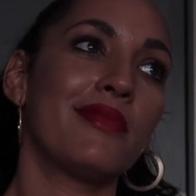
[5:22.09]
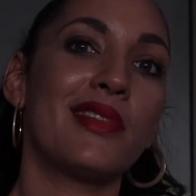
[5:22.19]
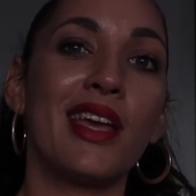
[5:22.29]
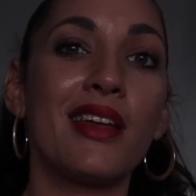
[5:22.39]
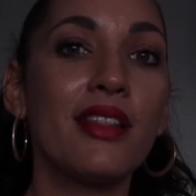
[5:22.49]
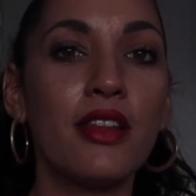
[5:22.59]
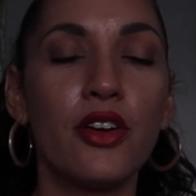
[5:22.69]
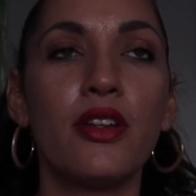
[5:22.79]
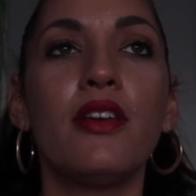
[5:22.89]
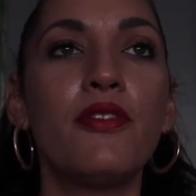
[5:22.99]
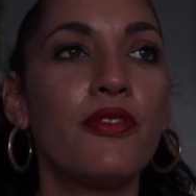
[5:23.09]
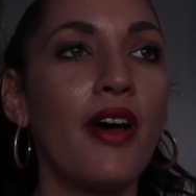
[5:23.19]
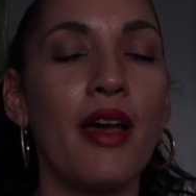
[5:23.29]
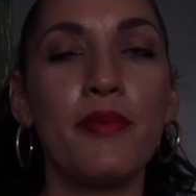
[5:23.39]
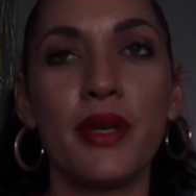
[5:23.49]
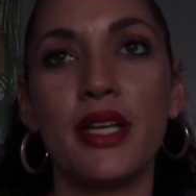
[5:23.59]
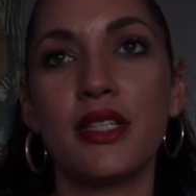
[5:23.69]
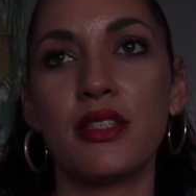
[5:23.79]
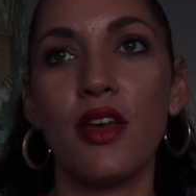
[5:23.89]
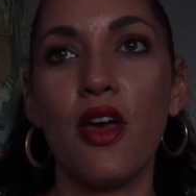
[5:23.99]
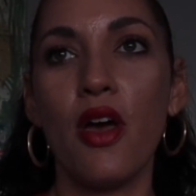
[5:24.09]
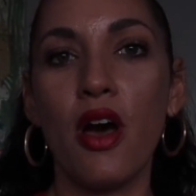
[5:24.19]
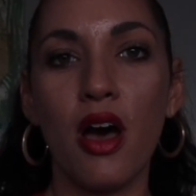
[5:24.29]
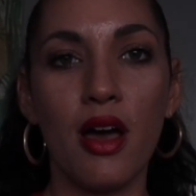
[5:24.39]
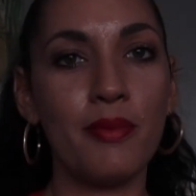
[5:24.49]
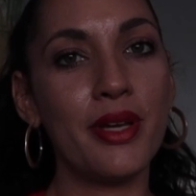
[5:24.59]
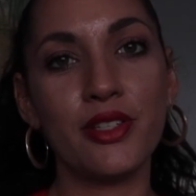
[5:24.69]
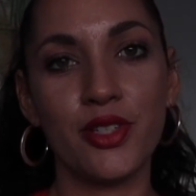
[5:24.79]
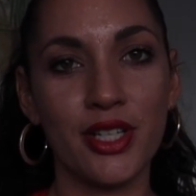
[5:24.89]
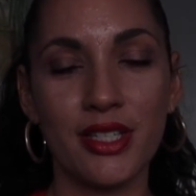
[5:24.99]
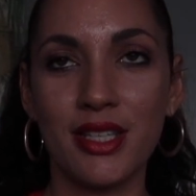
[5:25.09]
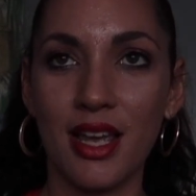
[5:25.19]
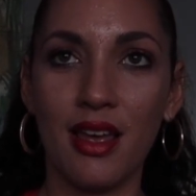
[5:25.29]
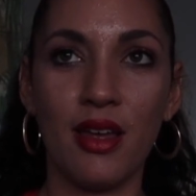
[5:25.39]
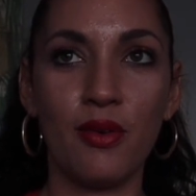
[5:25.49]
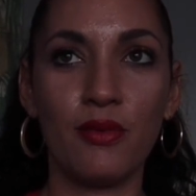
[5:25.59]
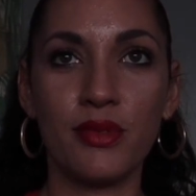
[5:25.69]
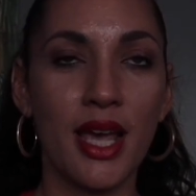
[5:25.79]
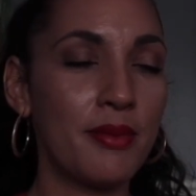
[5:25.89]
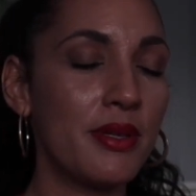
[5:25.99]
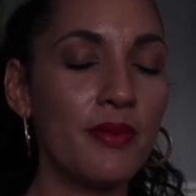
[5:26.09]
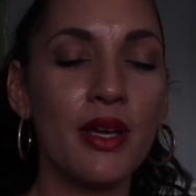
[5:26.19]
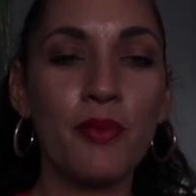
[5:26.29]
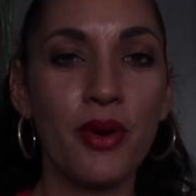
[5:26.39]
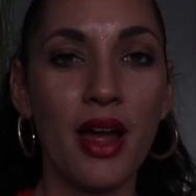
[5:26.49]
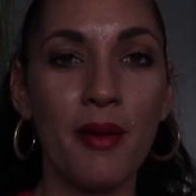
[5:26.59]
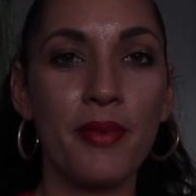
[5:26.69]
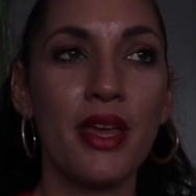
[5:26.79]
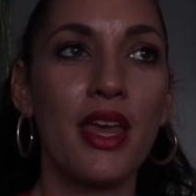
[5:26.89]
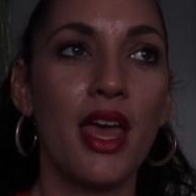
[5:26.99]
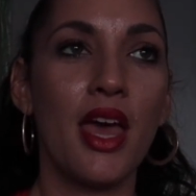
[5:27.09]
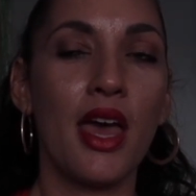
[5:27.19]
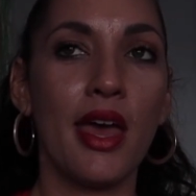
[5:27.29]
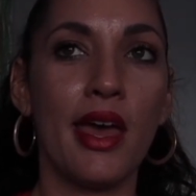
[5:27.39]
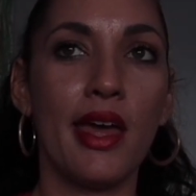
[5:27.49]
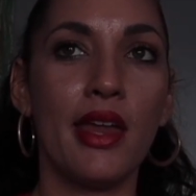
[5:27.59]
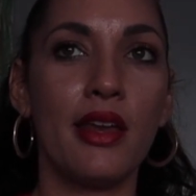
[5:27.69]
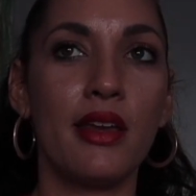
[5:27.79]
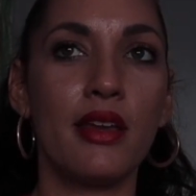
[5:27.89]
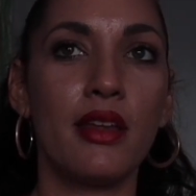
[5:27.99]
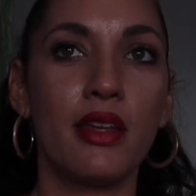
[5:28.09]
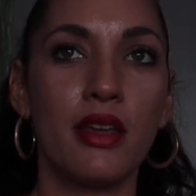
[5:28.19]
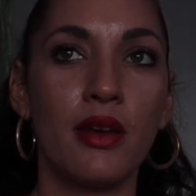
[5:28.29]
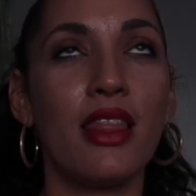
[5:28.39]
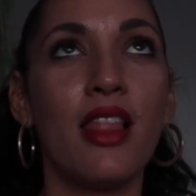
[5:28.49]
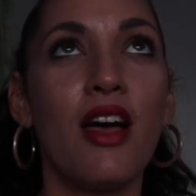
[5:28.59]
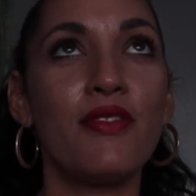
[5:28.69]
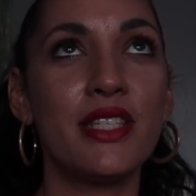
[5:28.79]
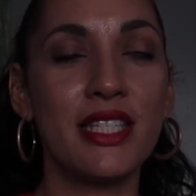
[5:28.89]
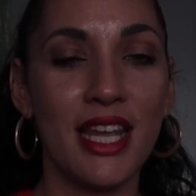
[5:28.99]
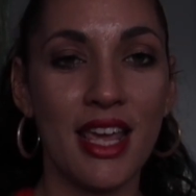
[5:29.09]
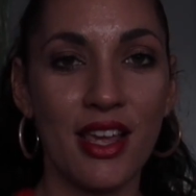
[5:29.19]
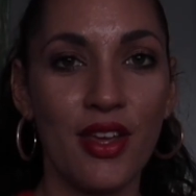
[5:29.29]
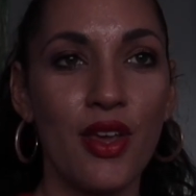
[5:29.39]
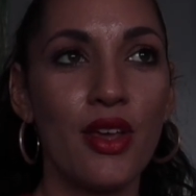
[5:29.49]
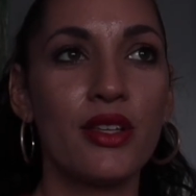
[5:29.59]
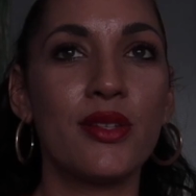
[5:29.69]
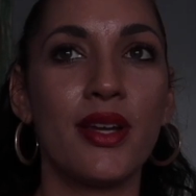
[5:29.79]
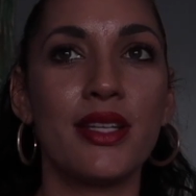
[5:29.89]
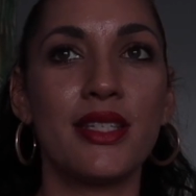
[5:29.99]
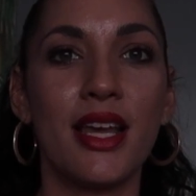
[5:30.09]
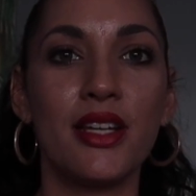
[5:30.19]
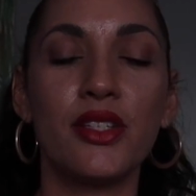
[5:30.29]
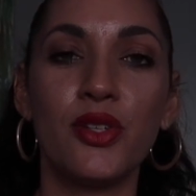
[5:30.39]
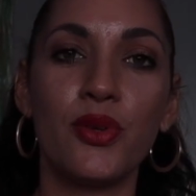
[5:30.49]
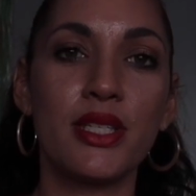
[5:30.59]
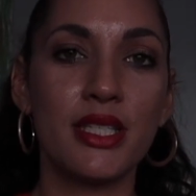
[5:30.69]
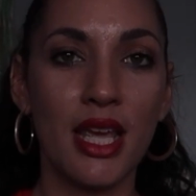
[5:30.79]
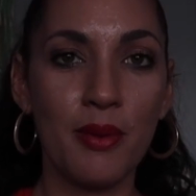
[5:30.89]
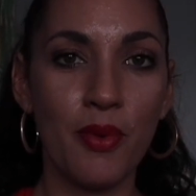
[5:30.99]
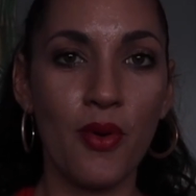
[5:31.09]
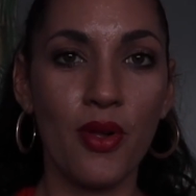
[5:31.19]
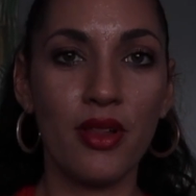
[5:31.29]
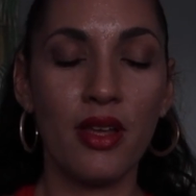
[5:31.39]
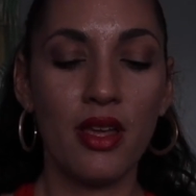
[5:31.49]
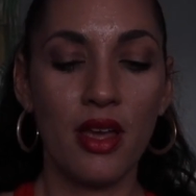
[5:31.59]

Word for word: like literally five minutes on Pinterest and typed in meal prep and I love steak. So I decided to do a steak bowl